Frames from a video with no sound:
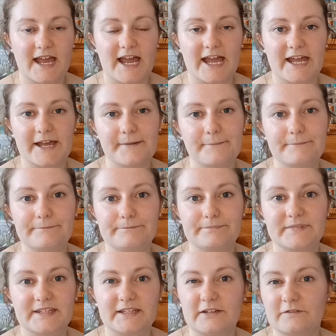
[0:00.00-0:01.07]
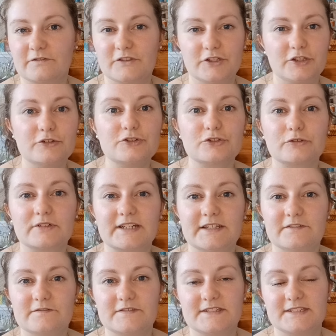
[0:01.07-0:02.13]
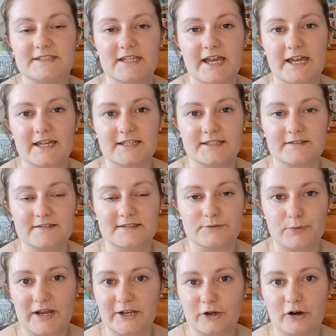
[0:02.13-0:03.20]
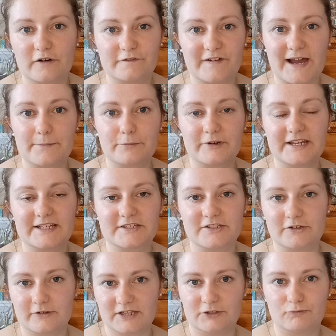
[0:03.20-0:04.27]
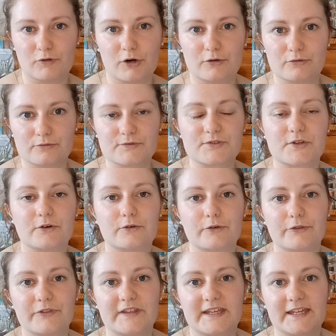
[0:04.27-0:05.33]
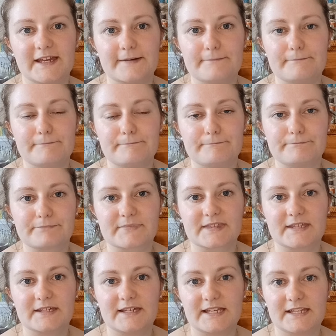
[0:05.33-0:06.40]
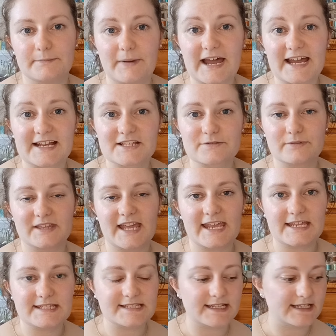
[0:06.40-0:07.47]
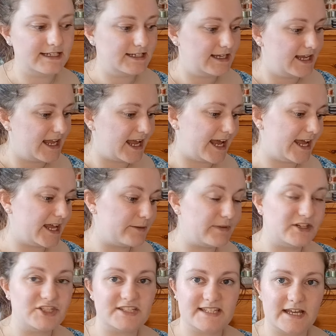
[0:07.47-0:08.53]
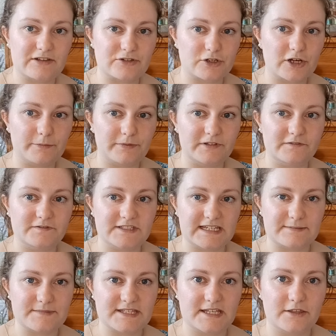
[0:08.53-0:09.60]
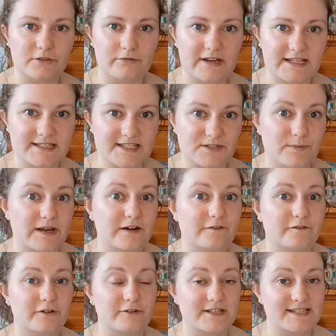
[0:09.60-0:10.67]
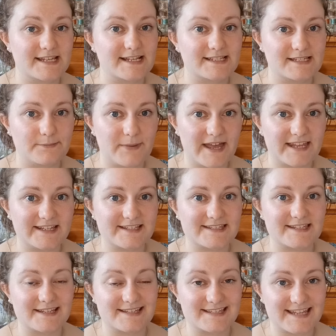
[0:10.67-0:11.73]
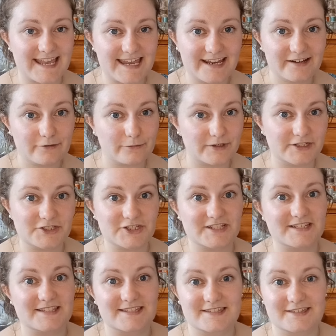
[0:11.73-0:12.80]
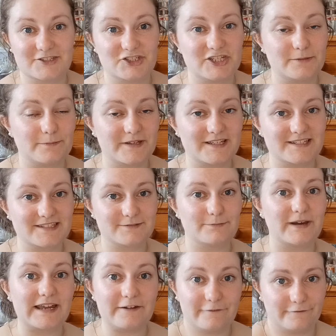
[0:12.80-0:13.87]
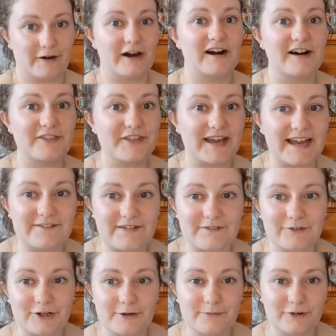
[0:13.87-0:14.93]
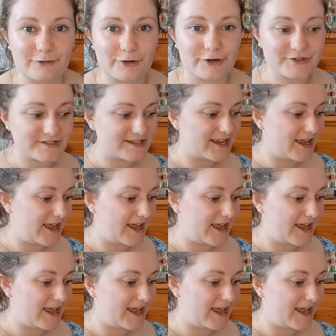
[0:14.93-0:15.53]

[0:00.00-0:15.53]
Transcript: um, you know, the usual kind of, uh, so I got fabrics, you know, in the rolls or the, um, in the packs with Aida. Um, and she sells a couple of DMC threads as well for only 60 pence skein, which is the cheapest by far that I've ever come across.